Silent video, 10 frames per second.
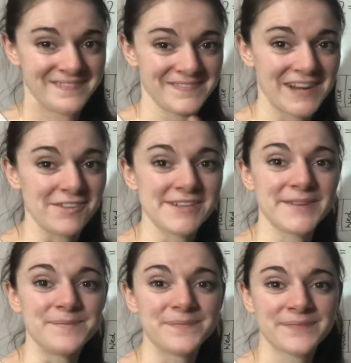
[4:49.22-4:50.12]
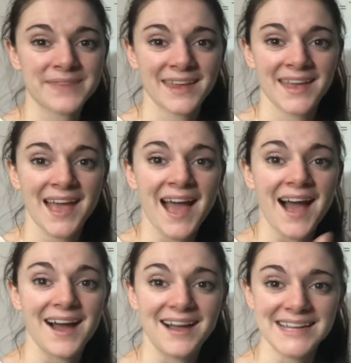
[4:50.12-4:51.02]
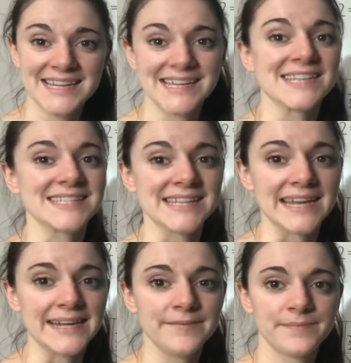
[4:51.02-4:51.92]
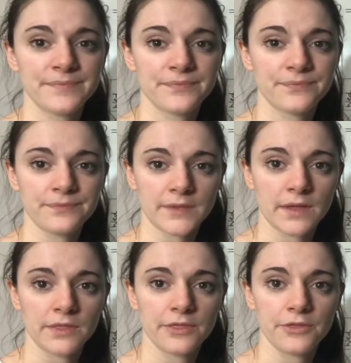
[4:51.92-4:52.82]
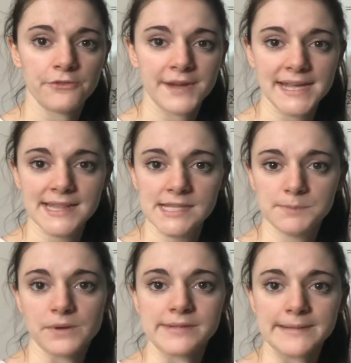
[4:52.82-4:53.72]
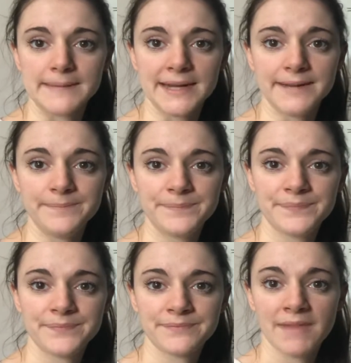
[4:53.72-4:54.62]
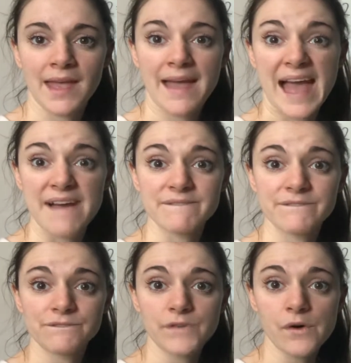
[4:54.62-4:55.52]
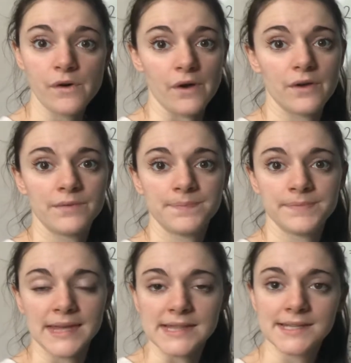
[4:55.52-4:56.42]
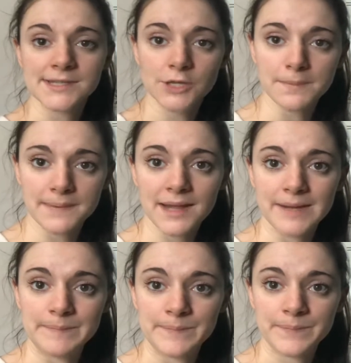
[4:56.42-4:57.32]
Well done. I can see 3 in this bottom line and 4 in this top line.